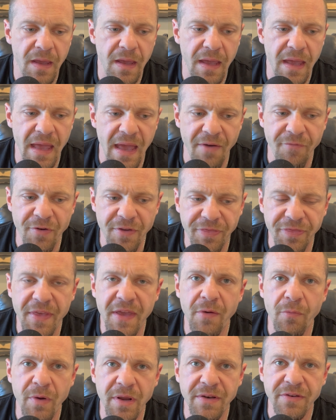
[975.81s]

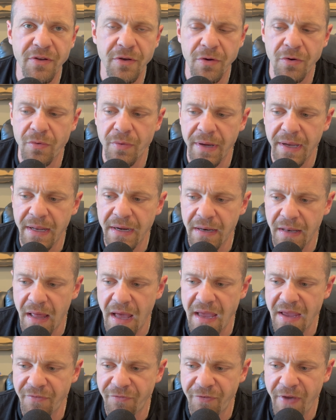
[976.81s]
everything we do in
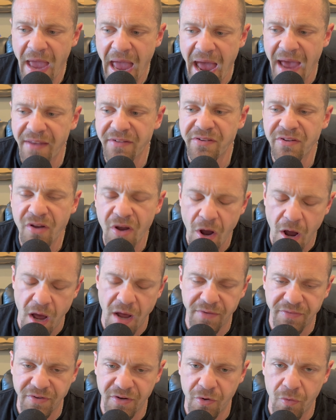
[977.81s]
life has
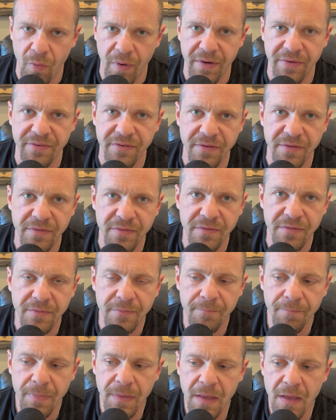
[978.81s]
consequences,
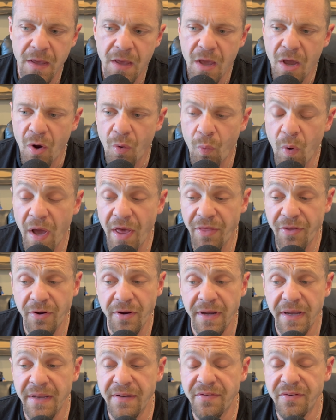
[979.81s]
whether
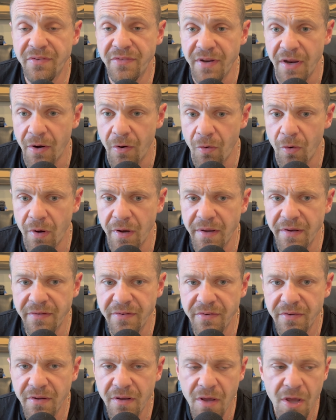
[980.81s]
it's
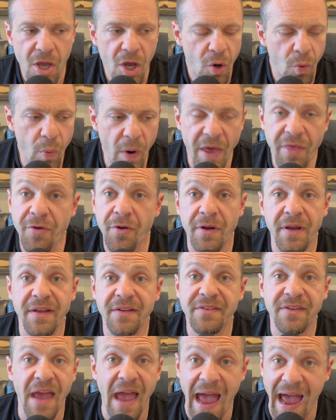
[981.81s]
steroids, whether
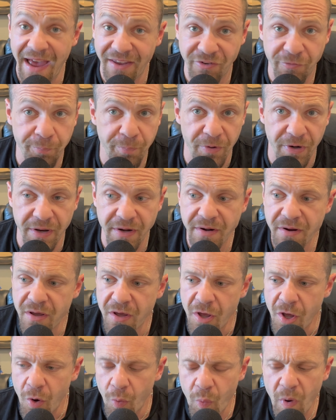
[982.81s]
it's aspirin,
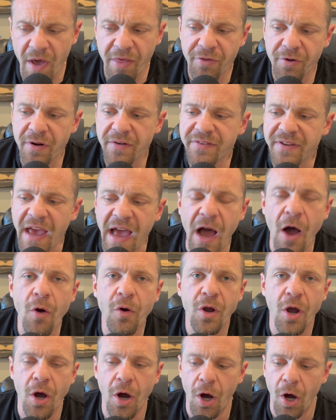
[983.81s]
whether it's
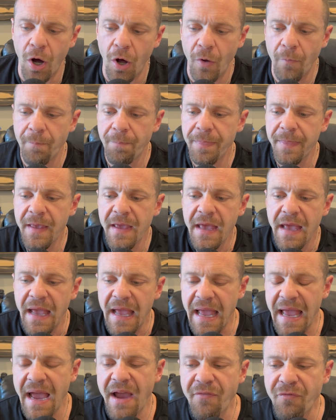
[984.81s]
alcohol.
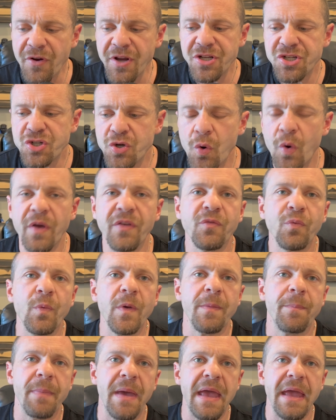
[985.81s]
Every choice we
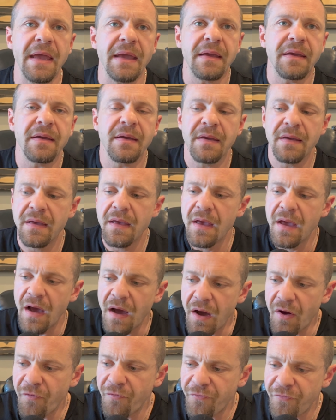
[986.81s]
make
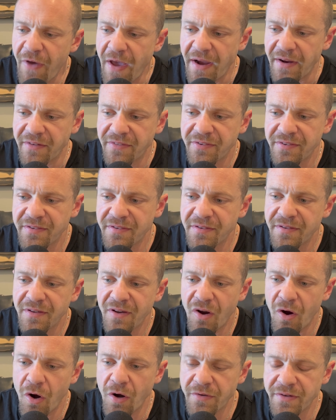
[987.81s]
affects
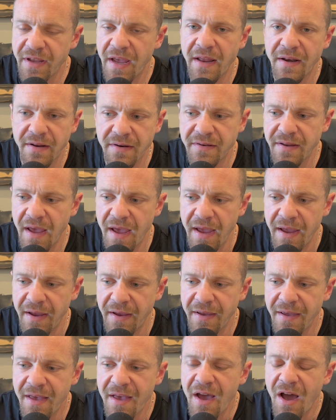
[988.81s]
our day to day,
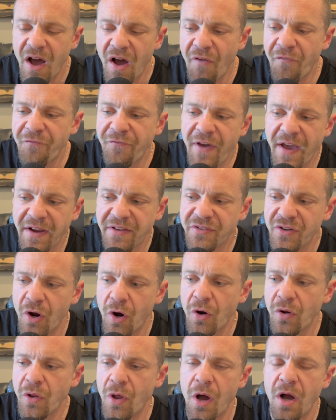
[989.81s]
affects
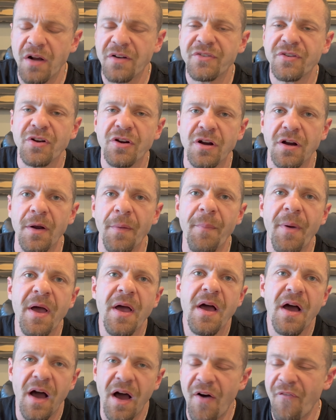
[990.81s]
our long term,
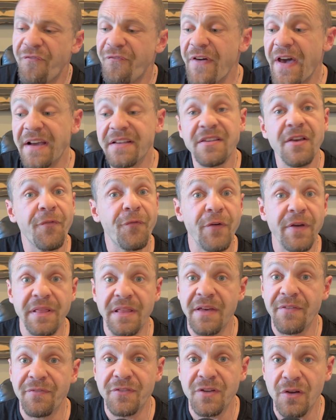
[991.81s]
affects if we
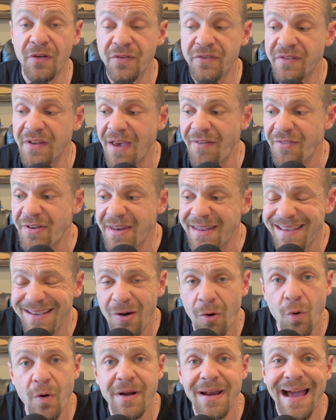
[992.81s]
live till 70
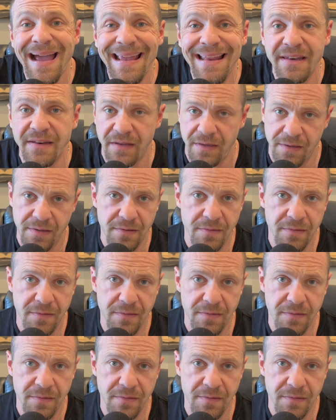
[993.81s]
or 90.